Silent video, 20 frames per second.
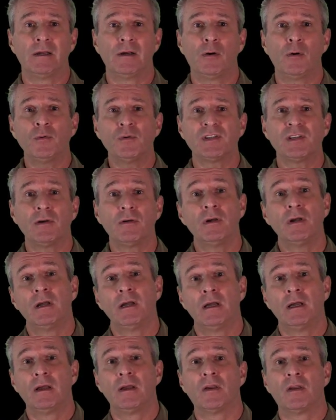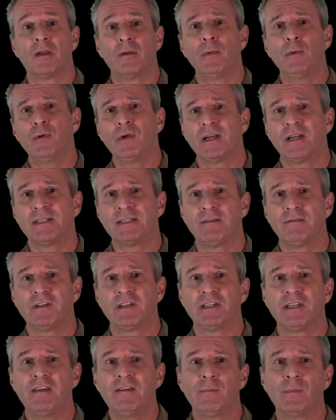Also, communicative
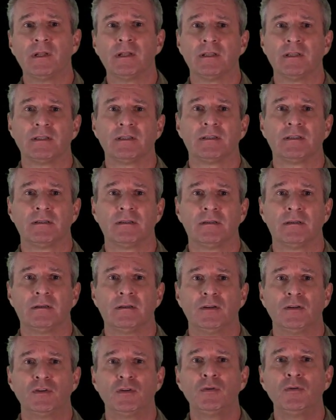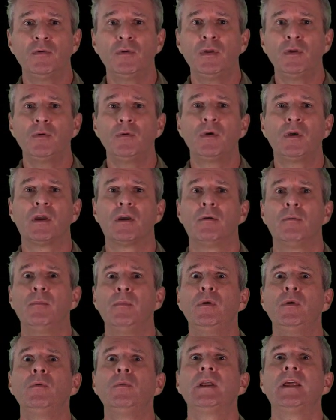achievement. Do you
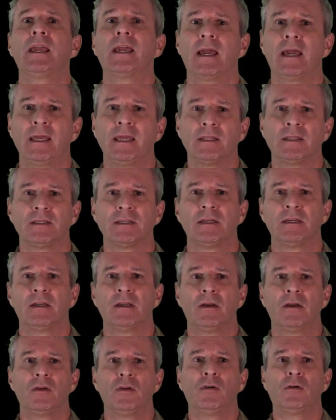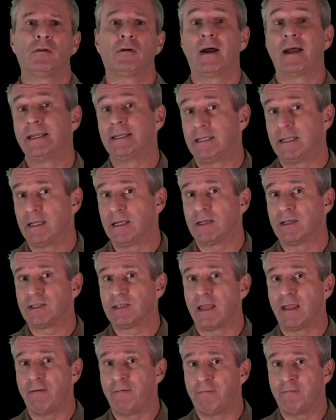communicate your ideas
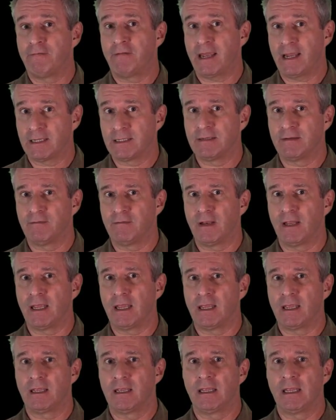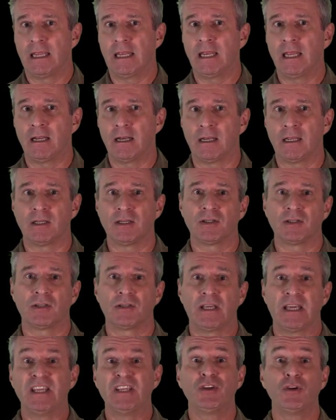effectively in English?
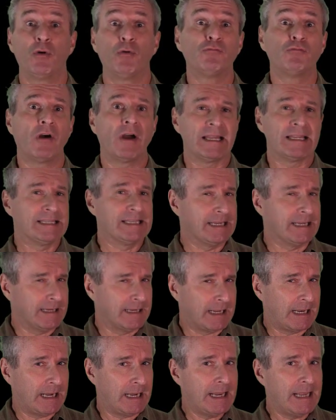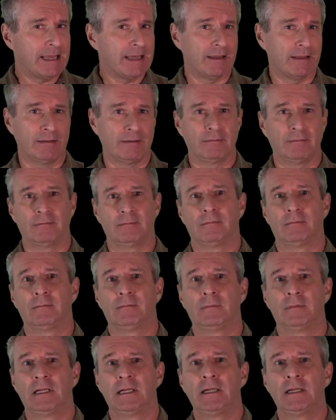Is your writing clear?
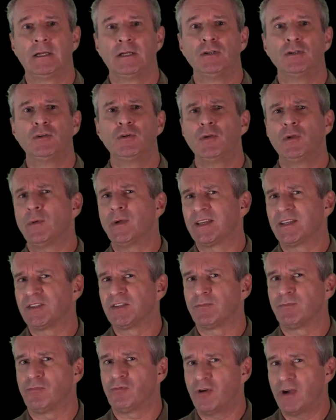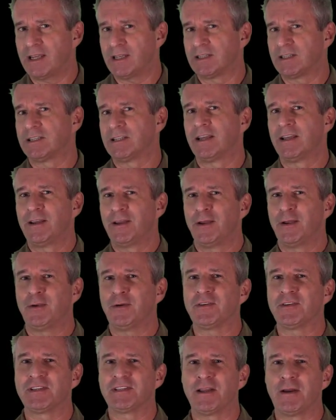Do you express
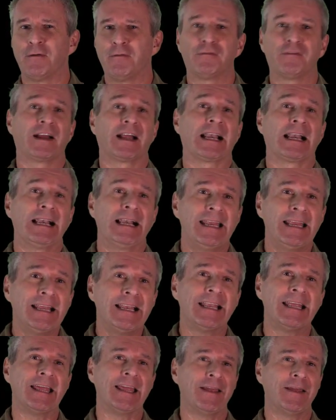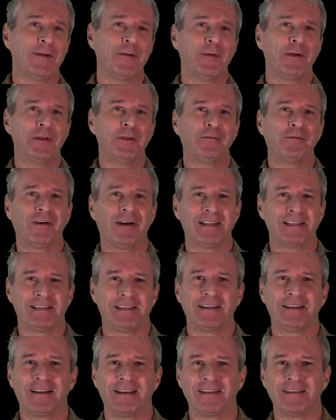yourself clearly when you write
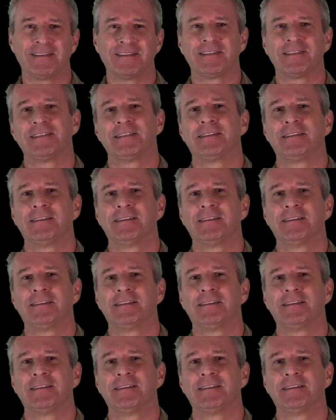English?